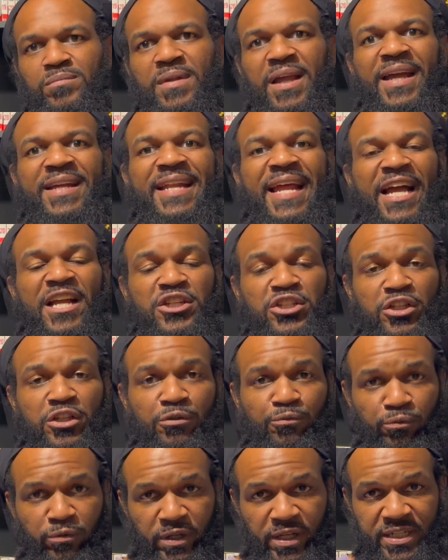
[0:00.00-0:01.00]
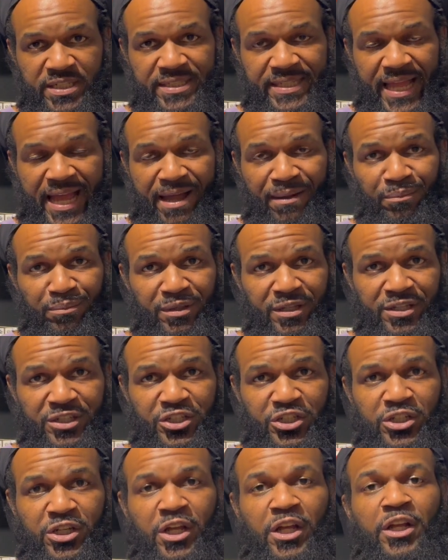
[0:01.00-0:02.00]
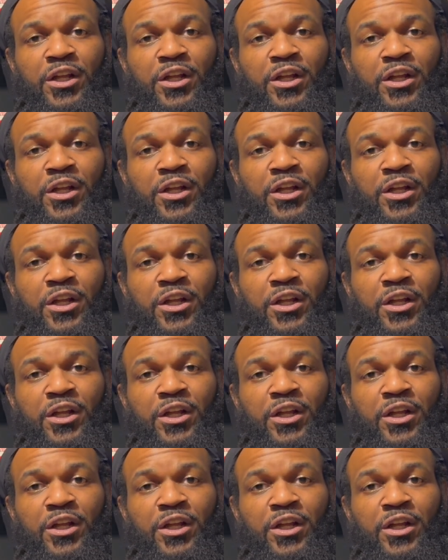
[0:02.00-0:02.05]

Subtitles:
and actually reestablish